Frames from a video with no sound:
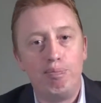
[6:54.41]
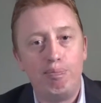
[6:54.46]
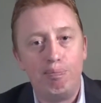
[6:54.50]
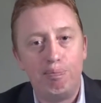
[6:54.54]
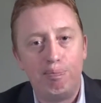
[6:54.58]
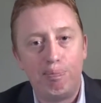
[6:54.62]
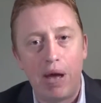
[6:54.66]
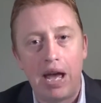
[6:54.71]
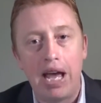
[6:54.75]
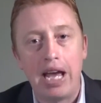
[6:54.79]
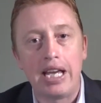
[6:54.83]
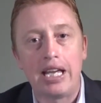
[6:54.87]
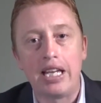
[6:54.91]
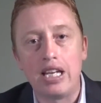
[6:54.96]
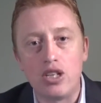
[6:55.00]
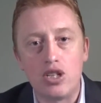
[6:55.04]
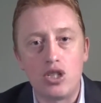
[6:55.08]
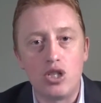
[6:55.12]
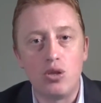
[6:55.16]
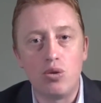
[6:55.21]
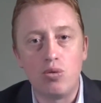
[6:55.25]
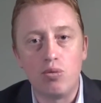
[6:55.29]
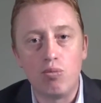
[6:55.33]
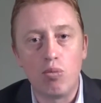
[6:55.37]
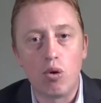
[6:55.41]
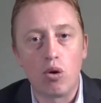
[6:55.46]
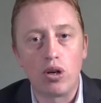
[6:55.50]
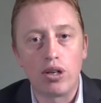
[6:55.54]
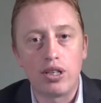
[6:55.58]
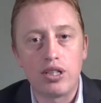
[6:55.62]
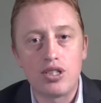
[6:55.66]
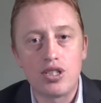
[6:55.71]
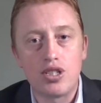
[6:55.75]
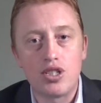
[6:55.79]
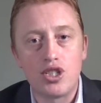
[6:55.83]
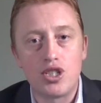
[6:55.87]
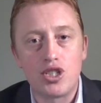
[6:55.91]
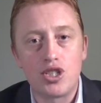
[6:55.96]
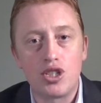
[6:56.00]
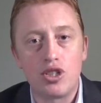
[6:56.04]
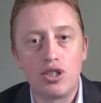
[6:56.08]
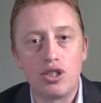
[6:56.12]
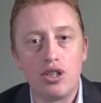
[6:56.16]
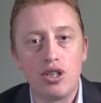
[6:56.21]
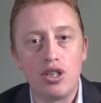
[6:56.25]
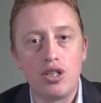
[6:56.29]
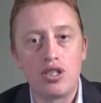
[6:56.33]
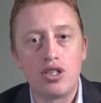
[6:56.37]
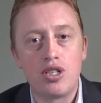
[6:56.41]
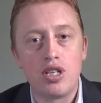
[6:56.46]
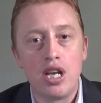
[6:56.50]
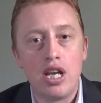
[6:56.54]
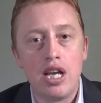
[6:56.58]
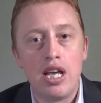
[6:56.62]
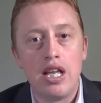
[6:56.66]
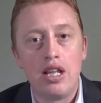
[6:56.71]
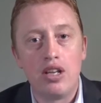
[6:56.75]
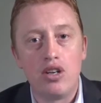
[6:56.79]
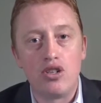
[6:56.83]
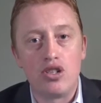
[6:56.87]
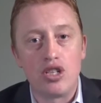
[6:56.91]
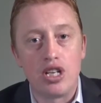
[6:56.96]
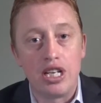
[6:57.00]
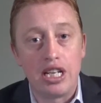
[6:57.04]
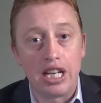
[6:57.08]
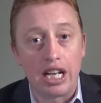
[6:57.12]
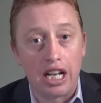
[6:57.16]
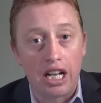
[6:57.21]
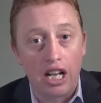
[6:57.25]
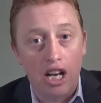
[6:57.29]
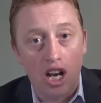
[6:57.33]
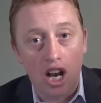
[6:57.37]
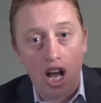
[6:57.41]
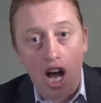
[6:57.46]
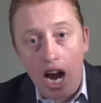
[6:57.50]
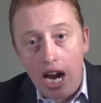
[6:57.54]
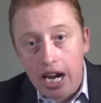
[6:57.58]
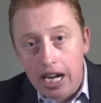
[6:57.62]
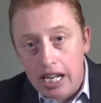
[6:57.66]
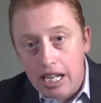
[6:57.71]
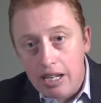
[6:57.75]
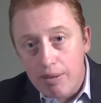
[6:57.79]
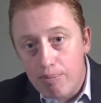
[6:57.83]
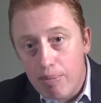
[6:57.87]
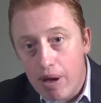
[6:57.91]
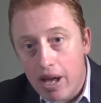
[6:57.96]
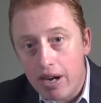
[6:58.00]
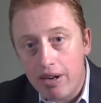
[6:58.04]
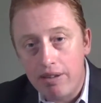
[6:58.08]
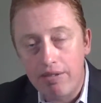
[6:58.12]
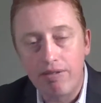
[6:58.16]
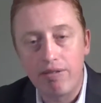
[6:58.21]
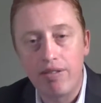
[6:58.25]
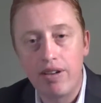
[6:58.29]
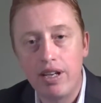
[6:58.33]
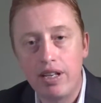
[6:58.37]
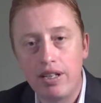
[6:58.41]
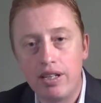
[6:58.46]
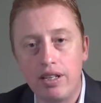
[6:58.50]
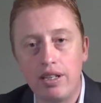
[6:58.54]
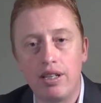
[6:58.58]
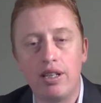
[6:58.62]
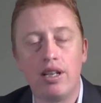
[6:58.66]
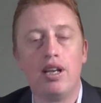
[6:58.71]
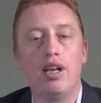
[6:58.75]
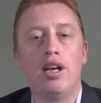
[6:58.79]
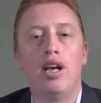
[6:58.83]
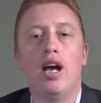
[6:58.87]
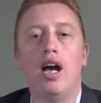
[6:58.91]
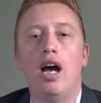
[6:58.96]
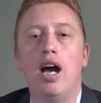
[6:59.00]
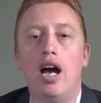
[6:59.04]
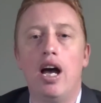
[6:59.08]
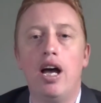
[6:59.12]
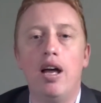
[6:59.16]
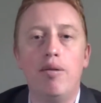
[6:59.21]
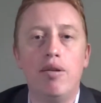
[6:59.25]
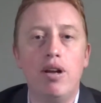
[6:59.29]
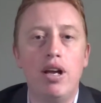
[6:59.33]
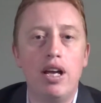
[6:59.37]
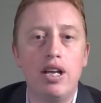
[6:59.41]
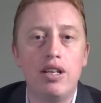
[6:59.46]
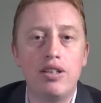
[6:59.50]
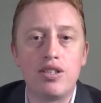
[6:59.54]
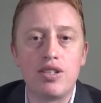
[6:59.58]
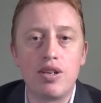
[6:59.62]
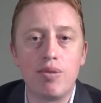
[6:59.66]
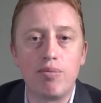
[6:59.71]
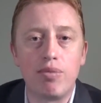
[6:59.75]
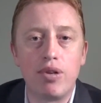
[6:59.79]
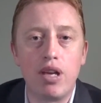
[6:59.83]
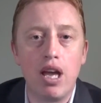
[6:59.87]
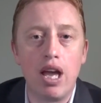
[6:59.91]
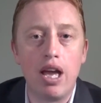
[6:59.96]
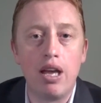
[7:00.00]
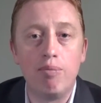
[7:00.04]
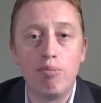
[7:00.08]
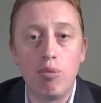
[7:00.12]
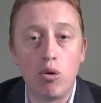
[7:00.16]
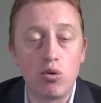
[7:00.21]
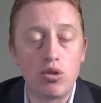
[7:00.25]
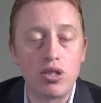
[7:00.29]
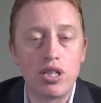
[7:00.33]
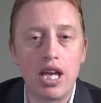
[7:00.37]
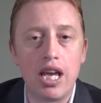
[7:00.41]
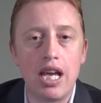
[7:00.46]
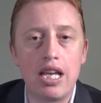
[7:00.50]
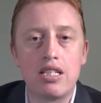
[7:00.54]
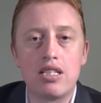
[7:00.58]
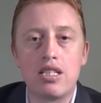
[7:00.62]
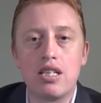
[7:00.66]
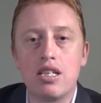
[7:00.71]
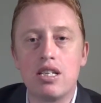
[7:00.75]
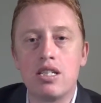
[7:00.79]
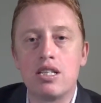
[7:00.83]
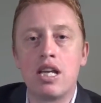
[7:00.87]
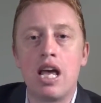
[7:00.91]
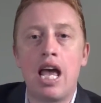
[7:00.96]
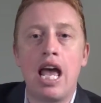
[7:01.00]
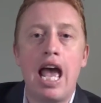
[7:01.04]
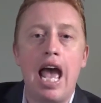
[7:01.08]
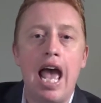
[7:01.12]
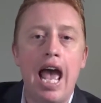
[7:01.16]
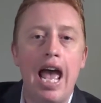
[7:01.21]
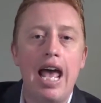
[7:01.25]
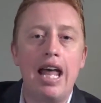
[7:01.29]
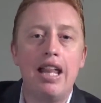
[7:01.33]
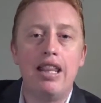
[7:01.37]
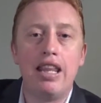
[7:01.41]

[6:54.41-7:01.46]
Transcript: Bank-issued mortgage insurance, there's a declining benefit in most cases, and